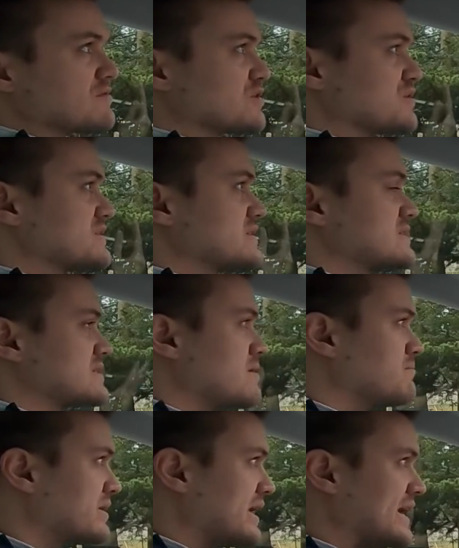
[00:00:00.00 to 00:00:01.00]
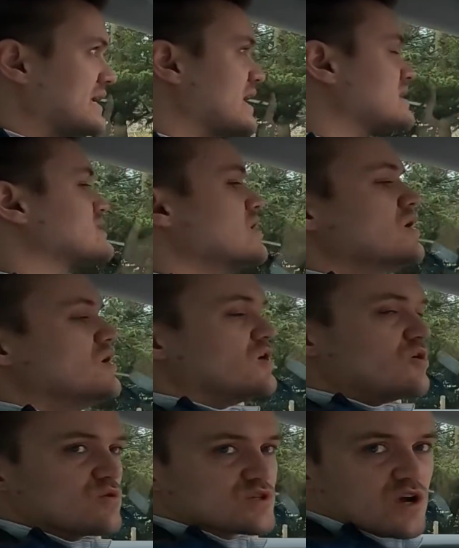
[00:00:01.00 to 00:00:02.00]
So this is somebody, I guess,
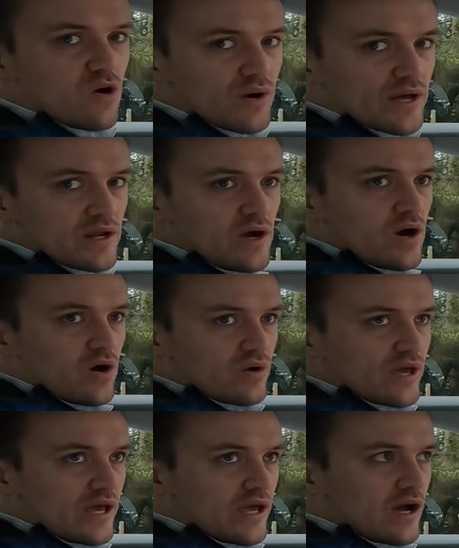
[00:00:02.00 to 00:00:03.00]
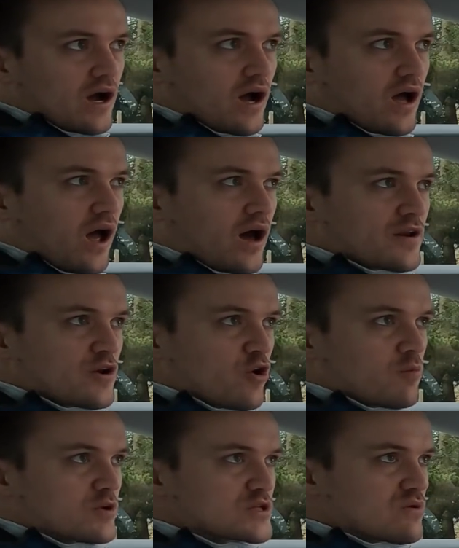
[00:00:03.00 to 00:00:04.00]
who's going, okay, on a
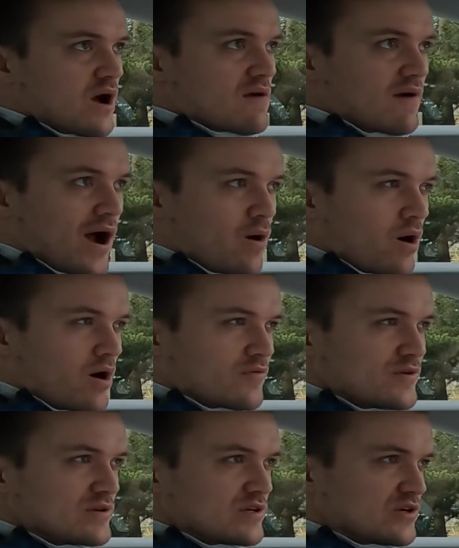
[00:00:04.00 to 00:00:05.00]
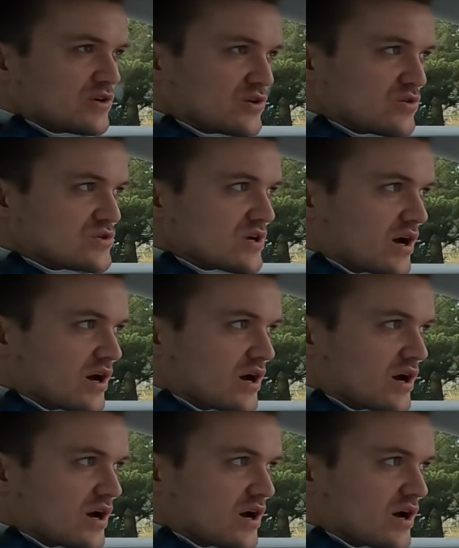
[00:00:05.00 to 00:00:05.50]
normal drive, how often do you use